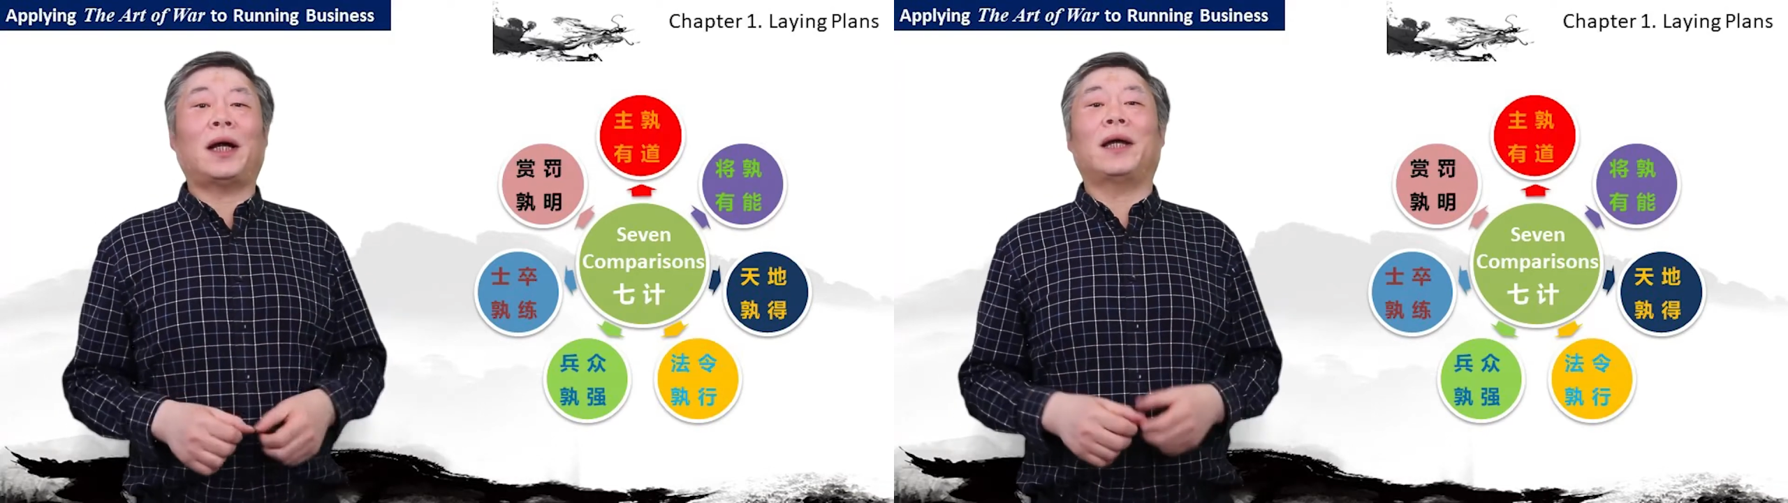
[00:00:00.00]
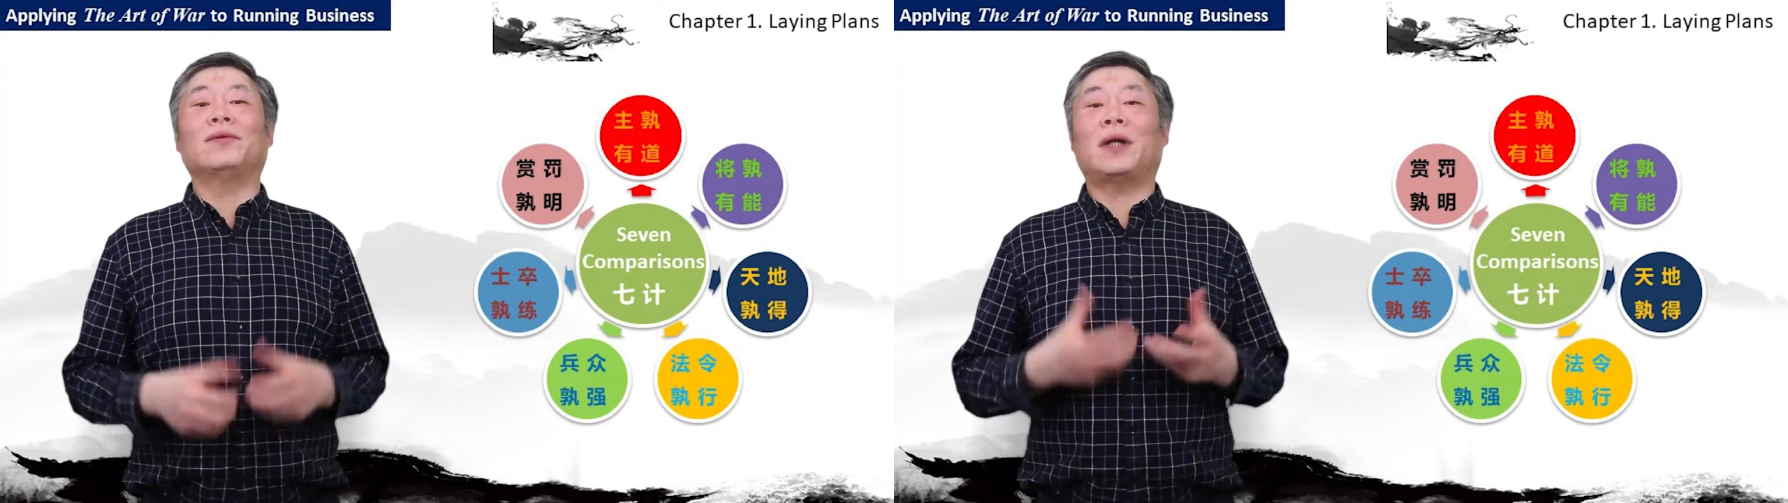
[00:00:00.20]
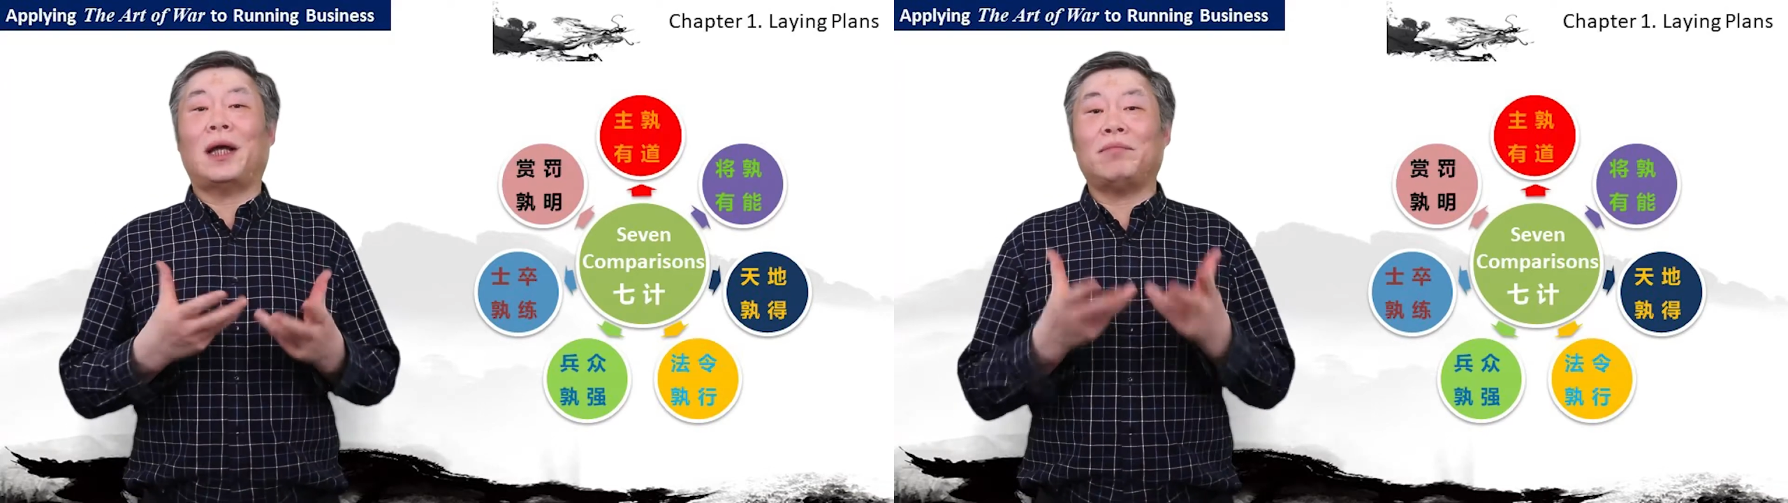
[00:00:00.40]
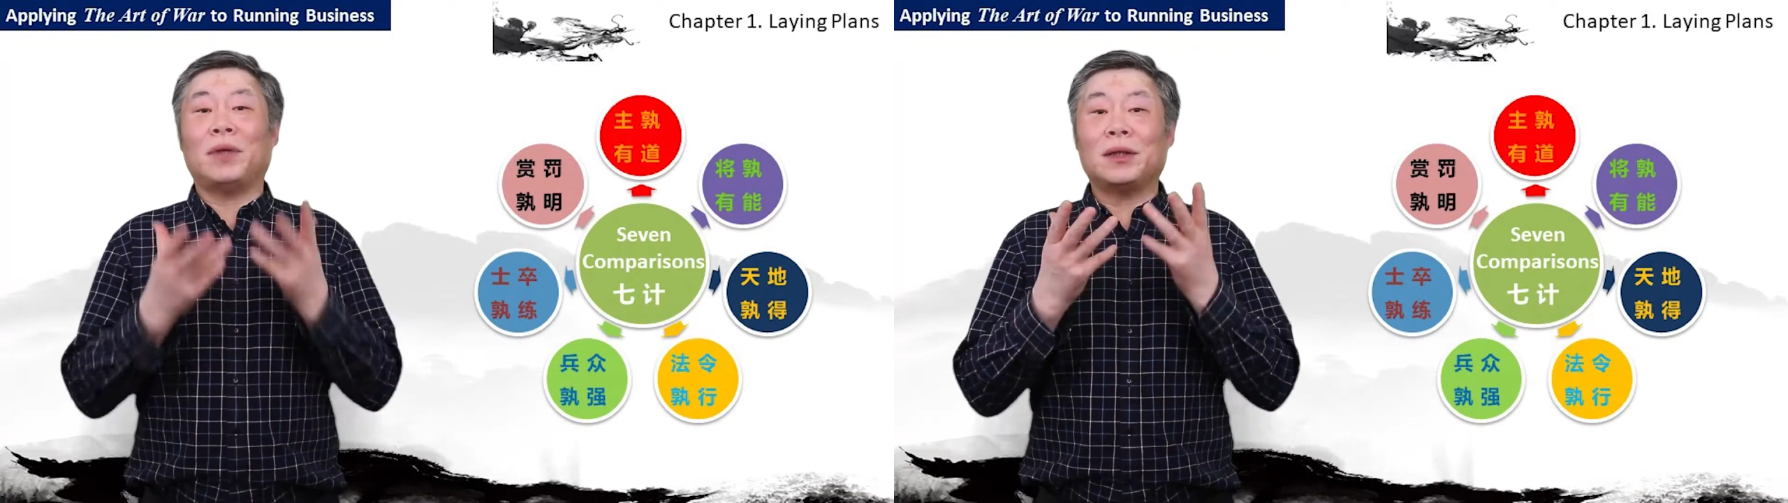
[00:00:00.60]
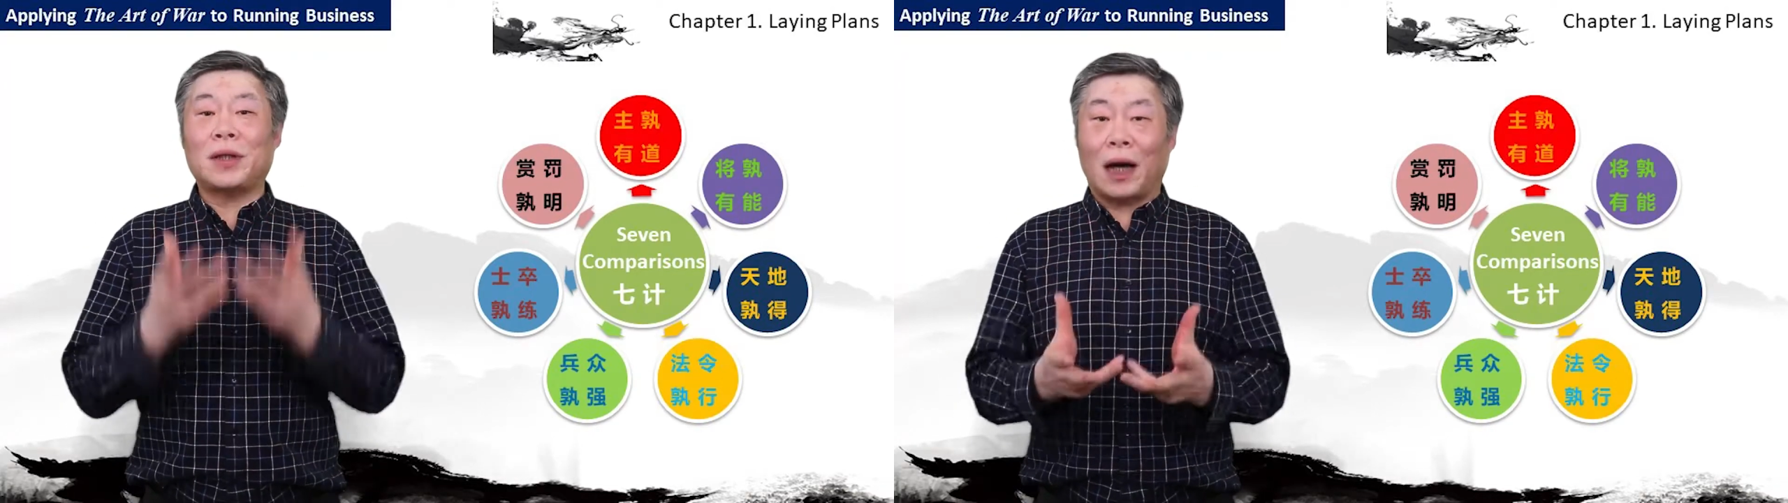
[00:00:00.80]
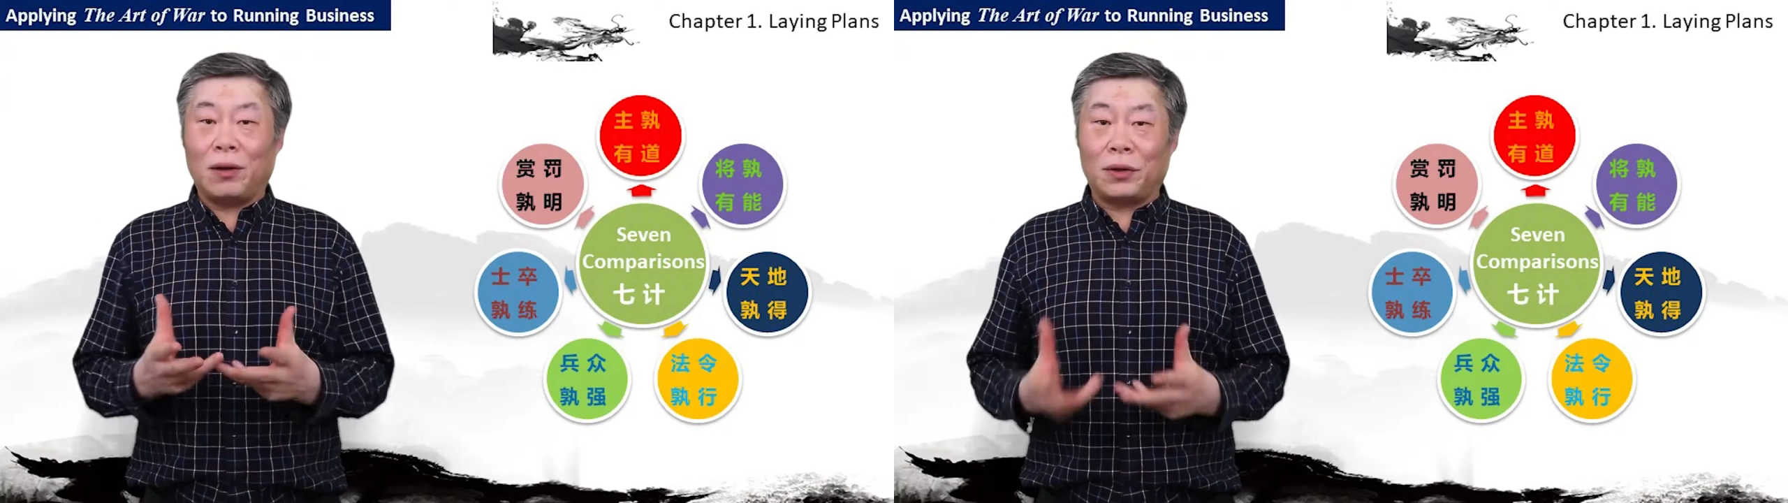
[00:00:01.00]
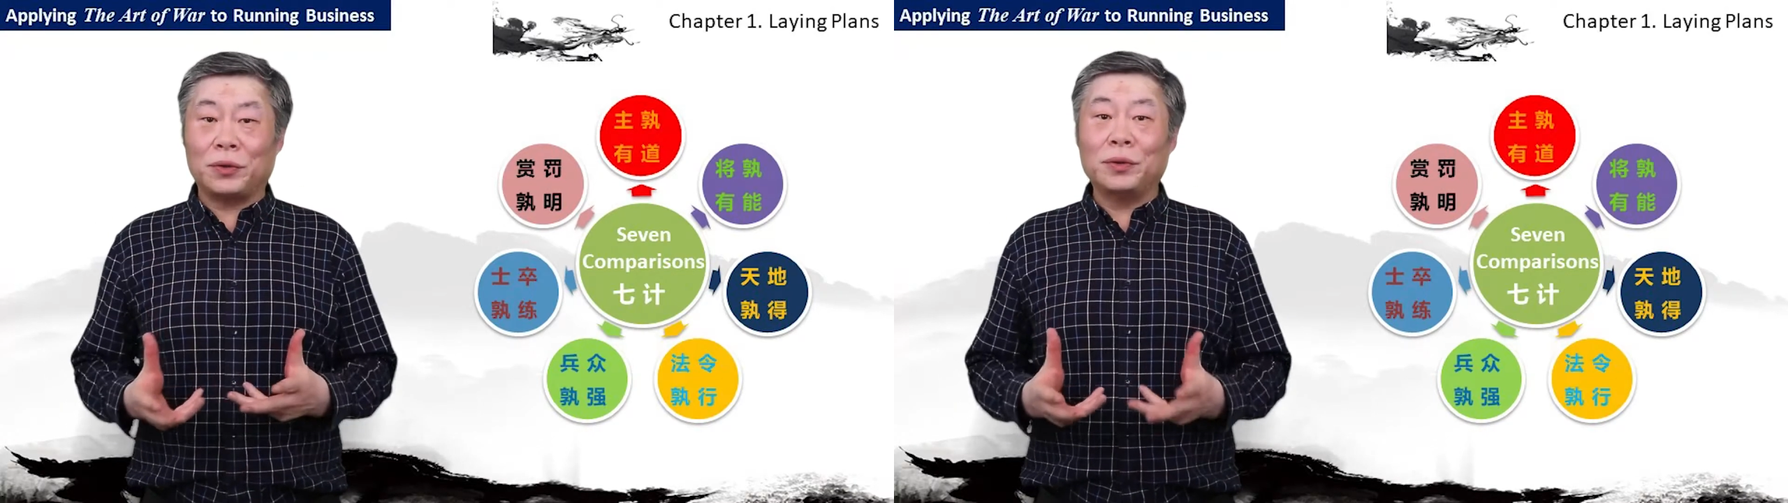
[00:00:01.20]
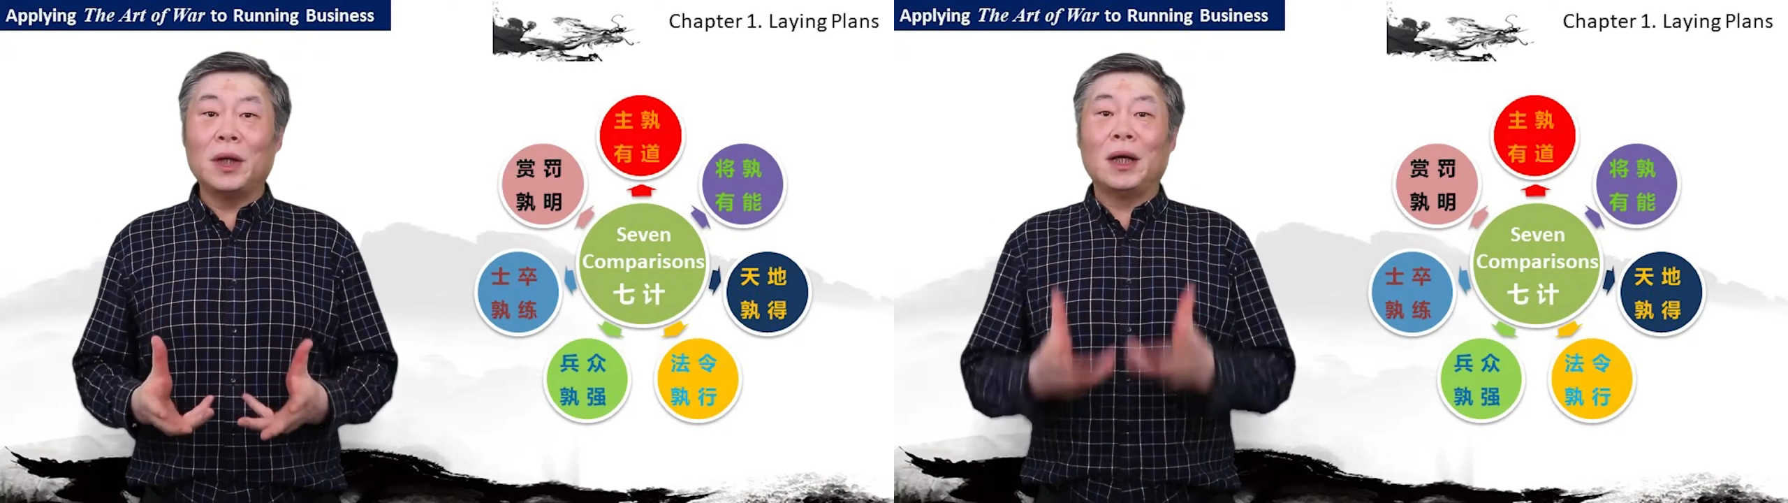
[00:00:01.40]
and let me tell
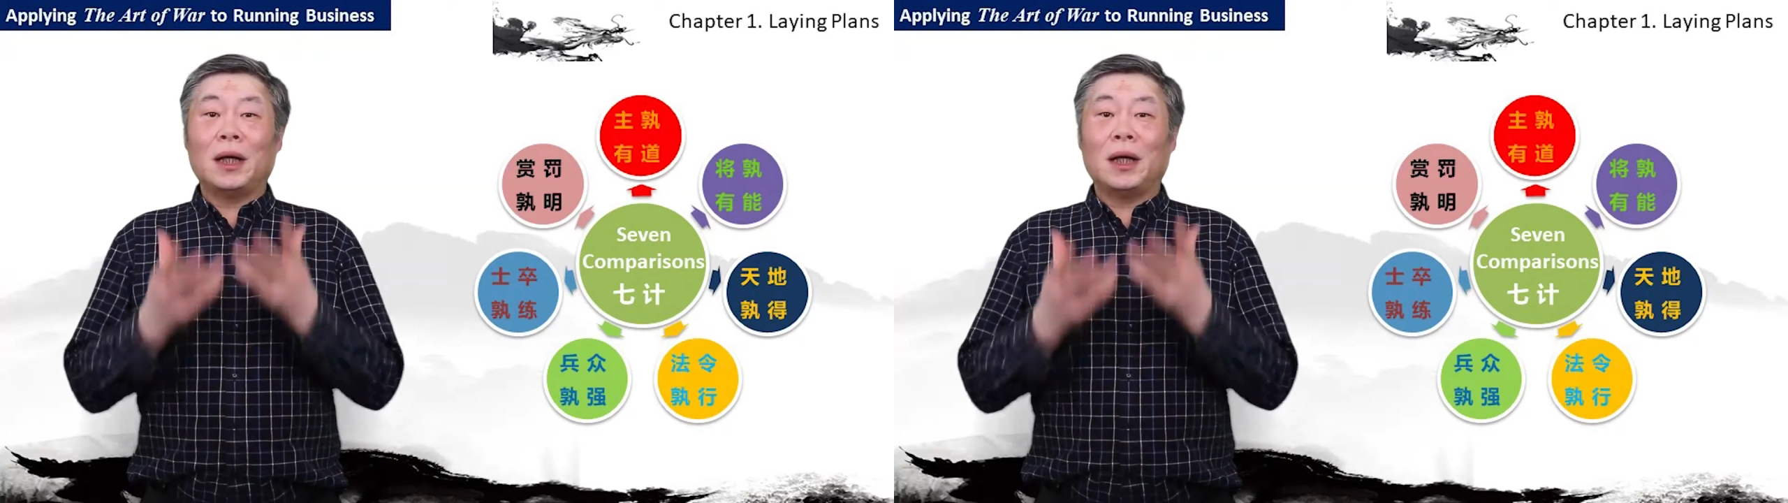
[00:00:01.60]
you